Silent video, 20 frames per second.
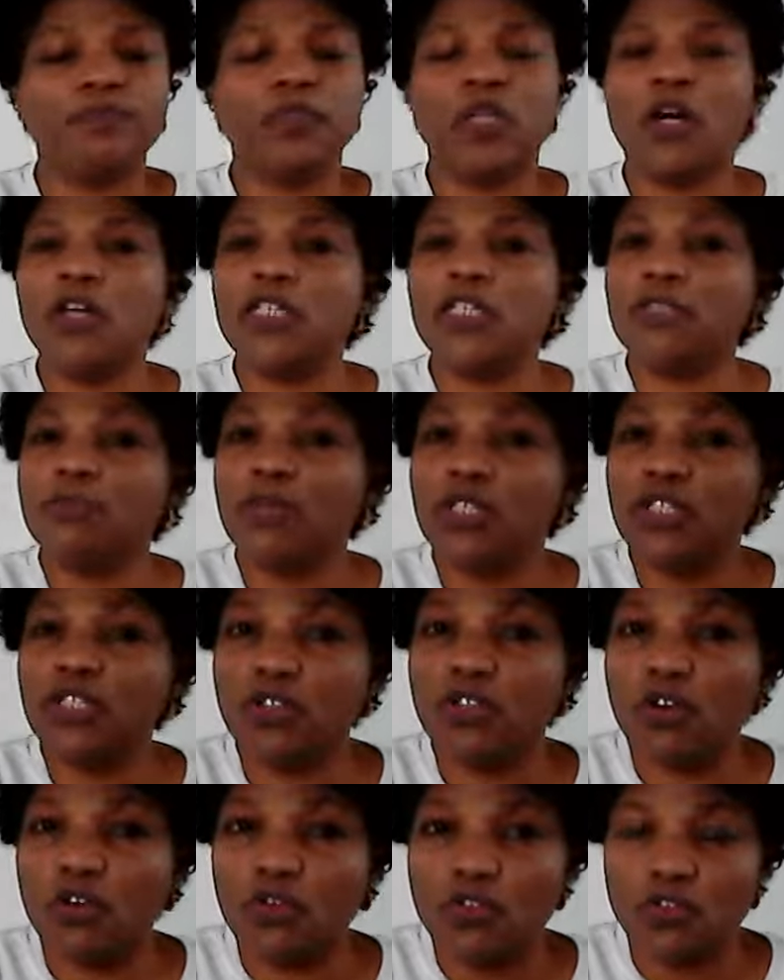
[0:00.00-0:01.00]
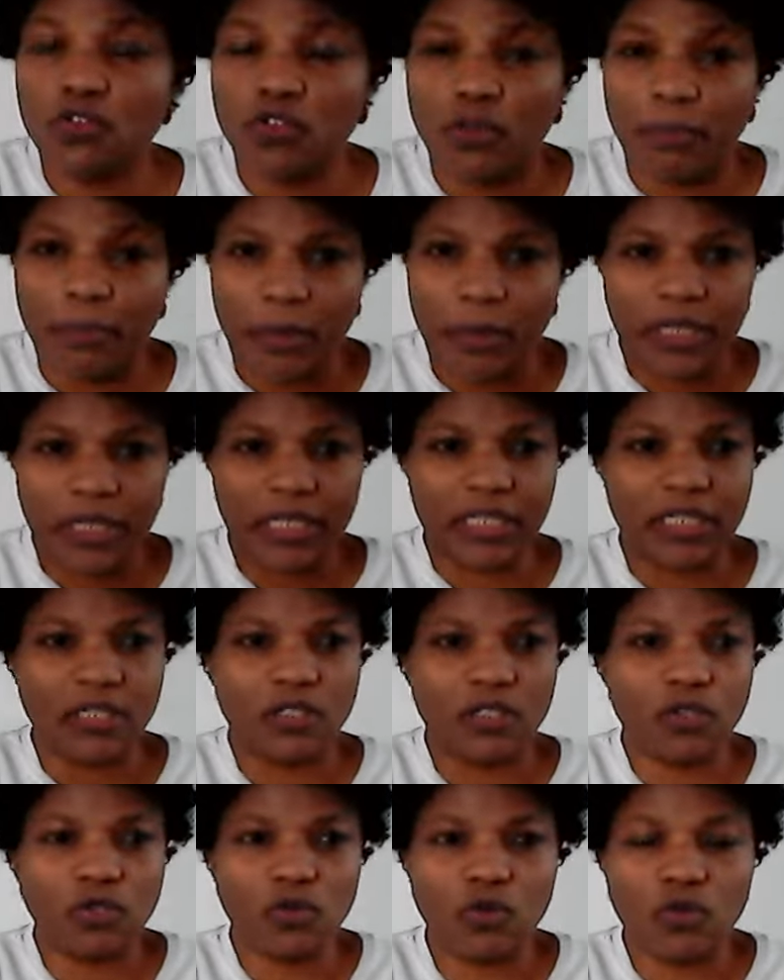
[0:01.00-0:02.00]
all the money don't go to your pocket.
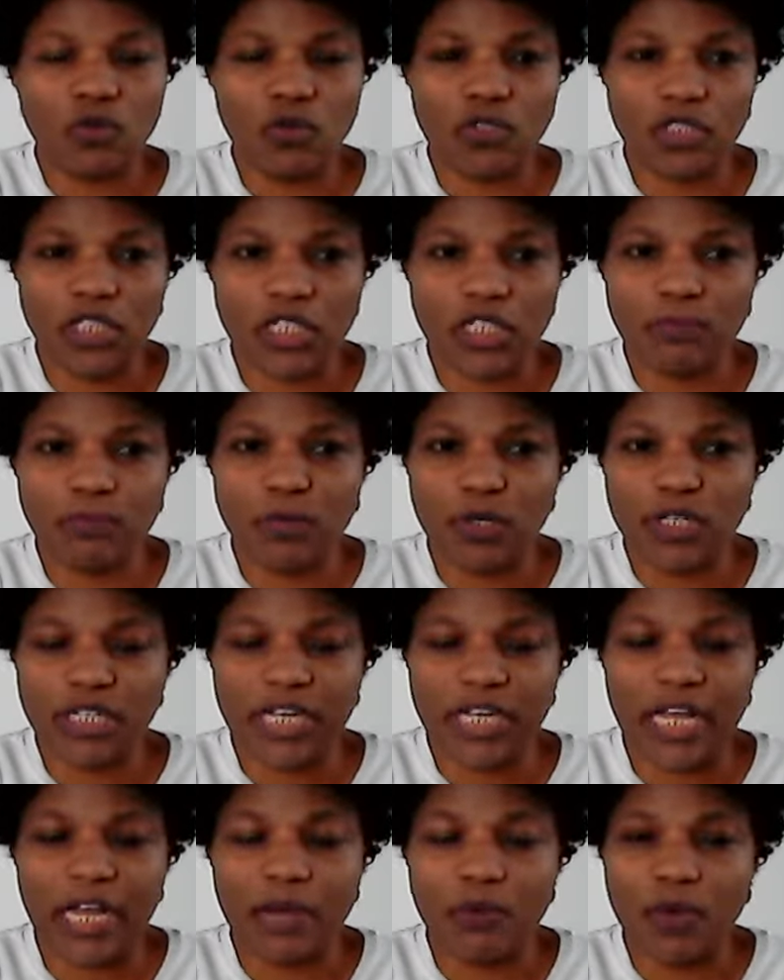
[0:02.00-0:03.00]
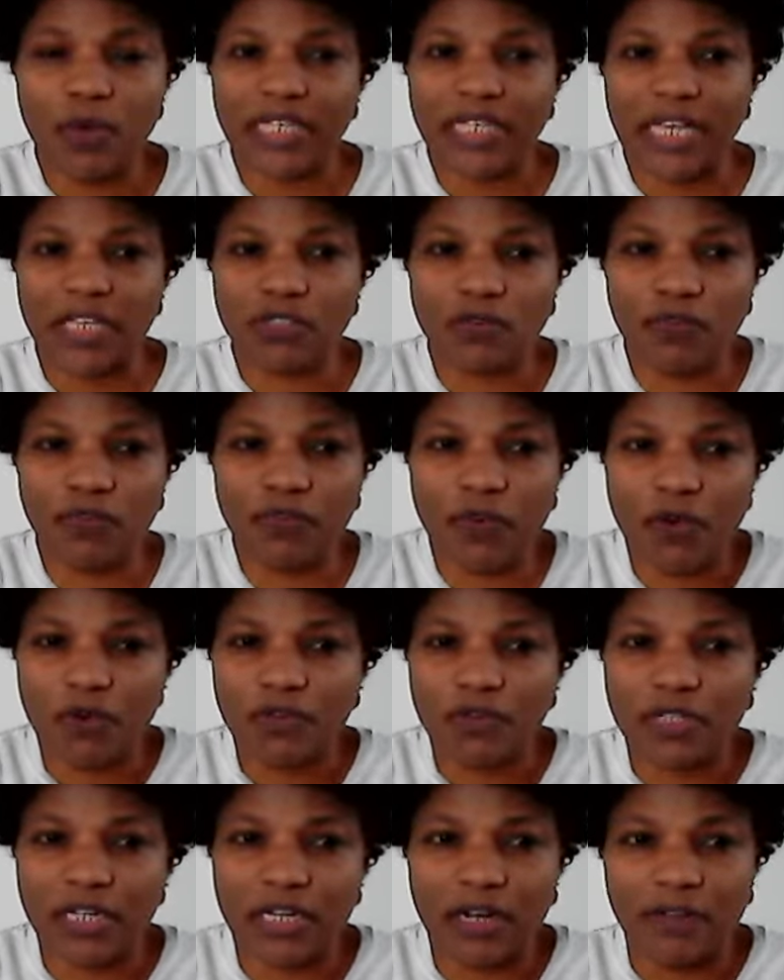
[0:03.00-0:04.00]
So this money now,
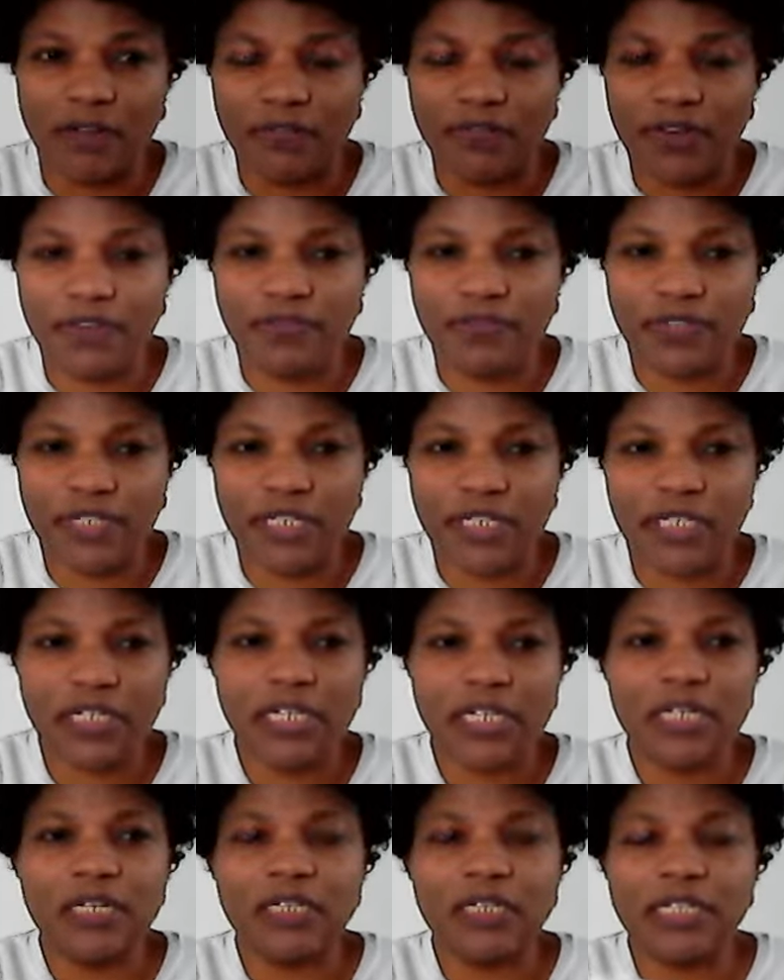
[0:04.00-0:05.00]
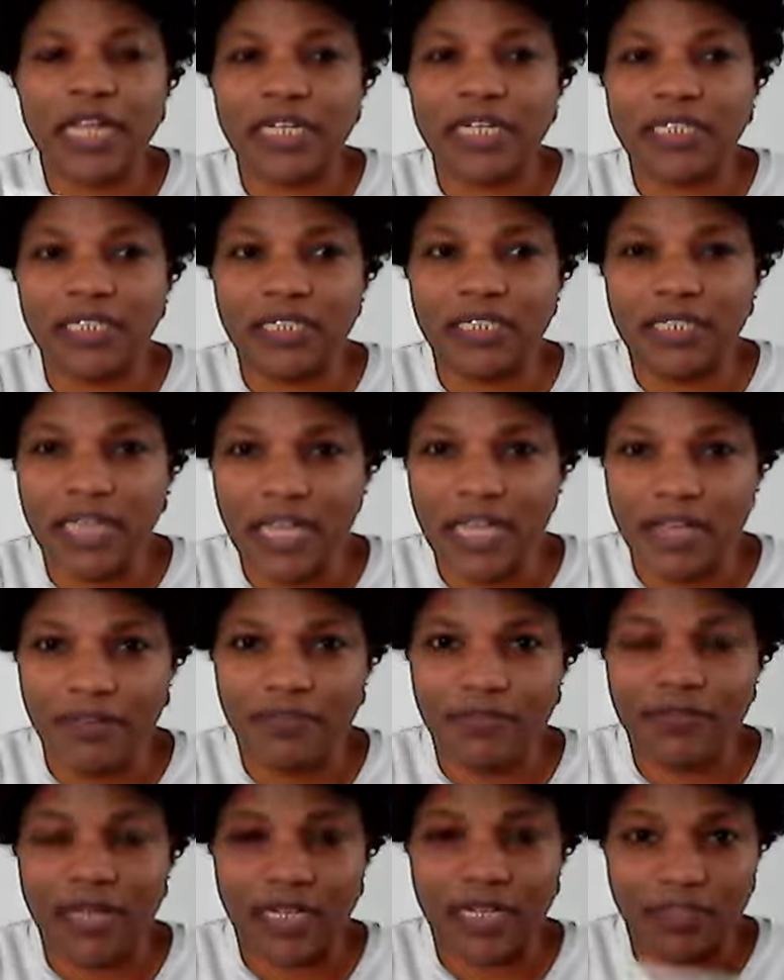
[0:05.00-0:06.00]
1,450 that is
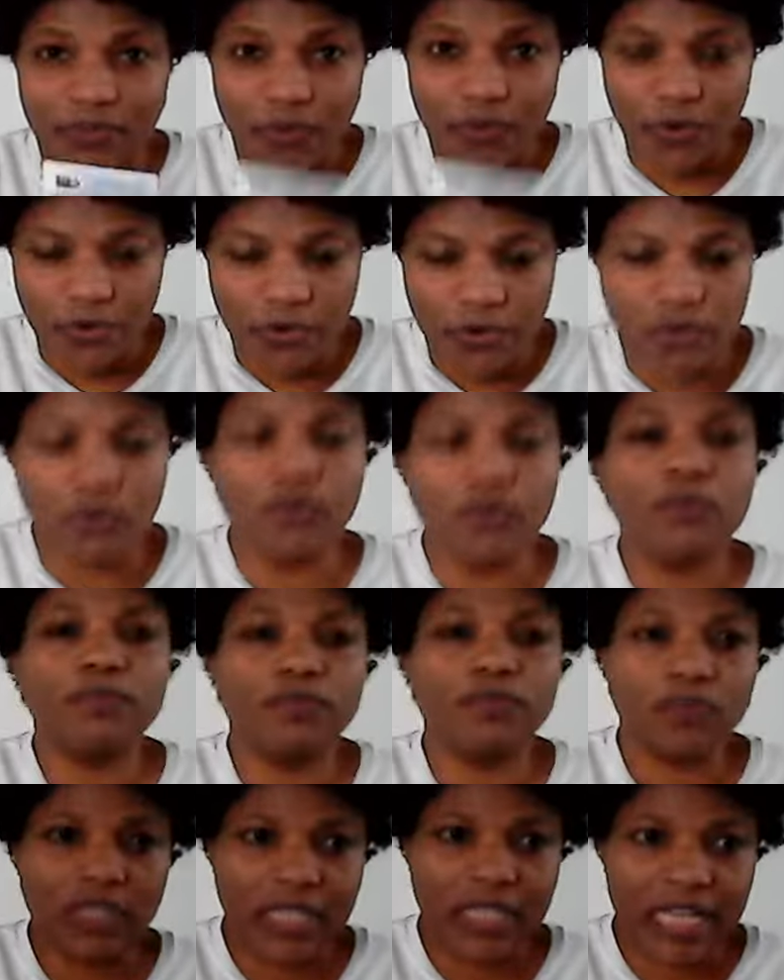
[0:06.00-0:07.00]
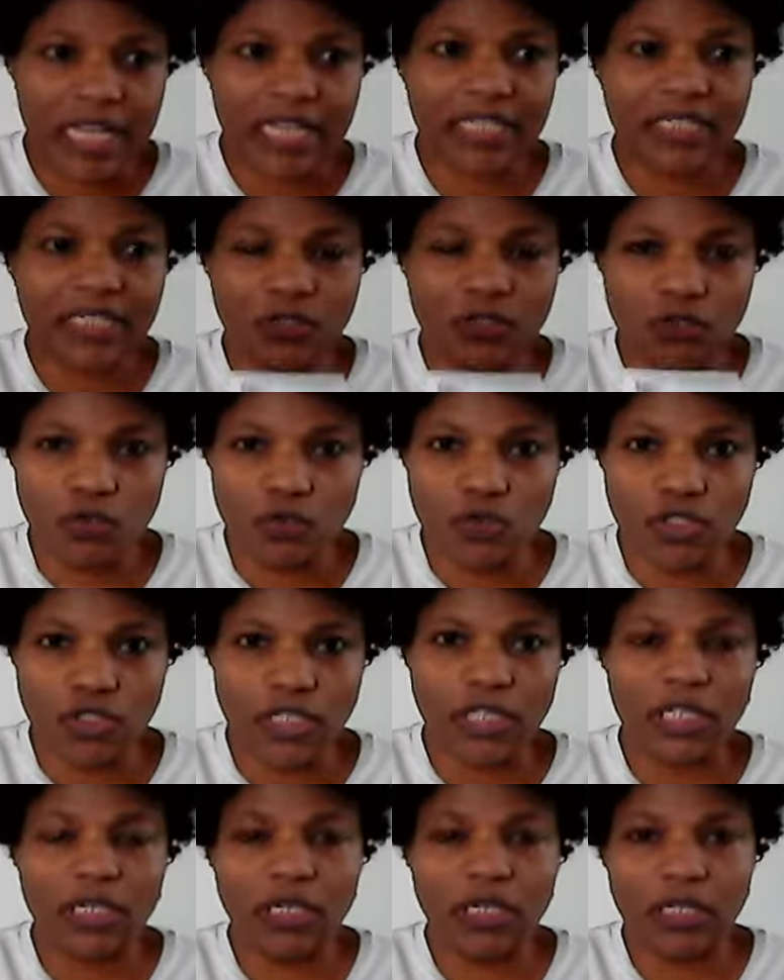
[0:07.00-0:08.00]
left, that's for you. Let's do
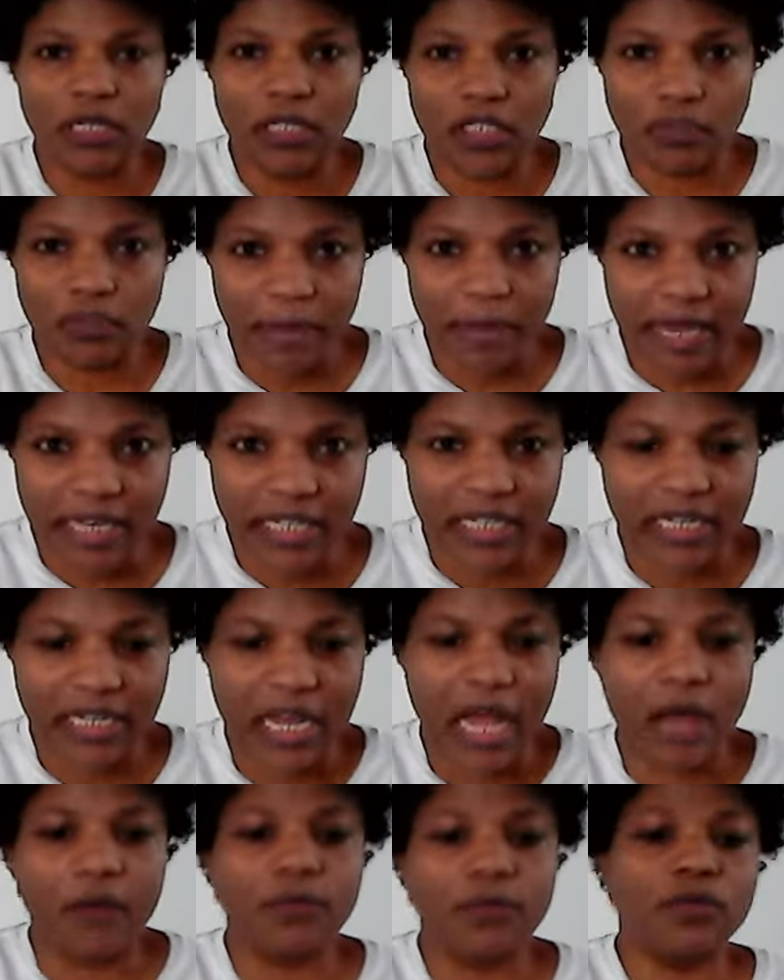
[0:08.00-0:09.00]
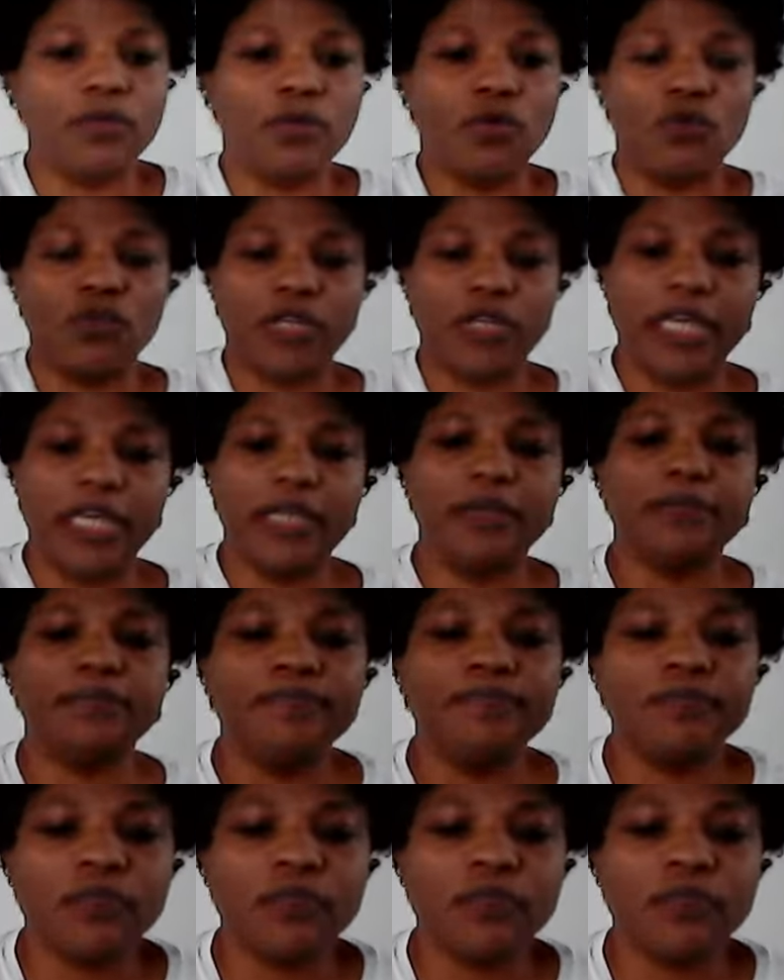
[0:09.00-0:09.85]
the spending now. Okay.